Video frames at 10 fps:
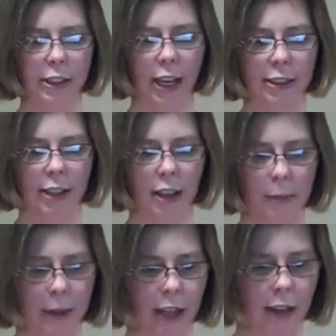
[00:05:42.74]

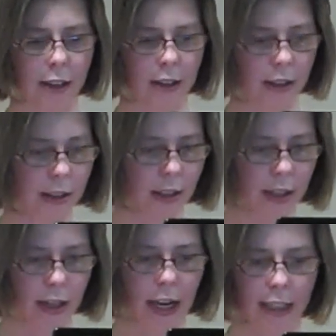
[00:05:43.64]
taxonomy. And single
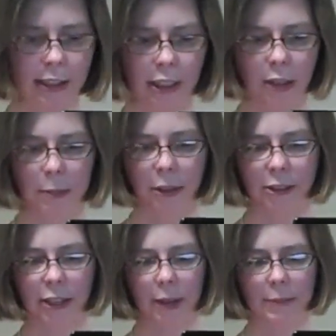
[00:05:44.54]
post type. And single
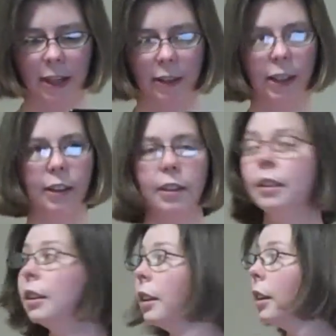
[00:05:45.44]
post type down here. Mm
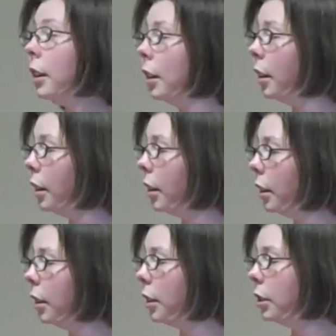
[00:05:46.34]
-hmm.
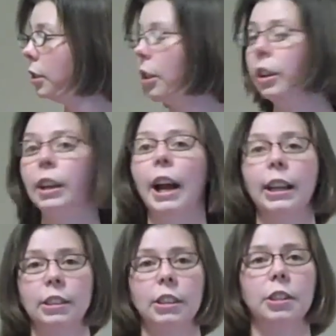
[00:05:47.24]
So you can
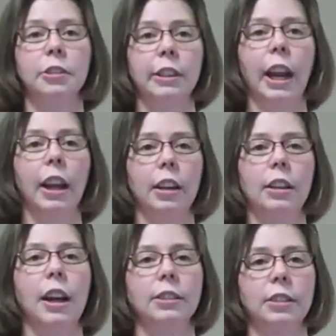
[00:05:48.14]
actually create
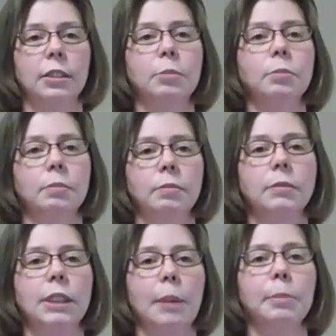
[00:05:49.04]
custom
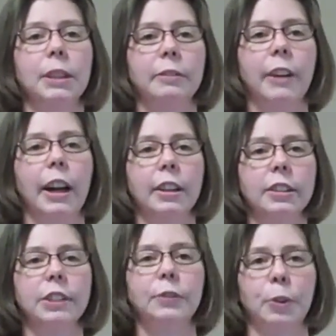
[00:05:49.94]
template
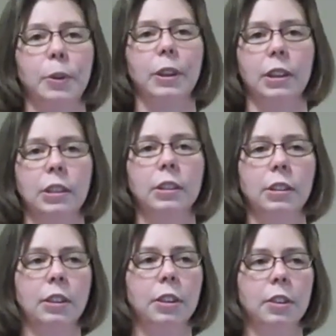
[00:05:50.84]
files for
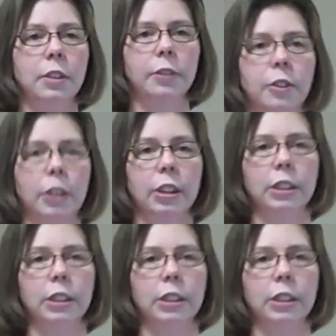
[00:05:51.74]
for your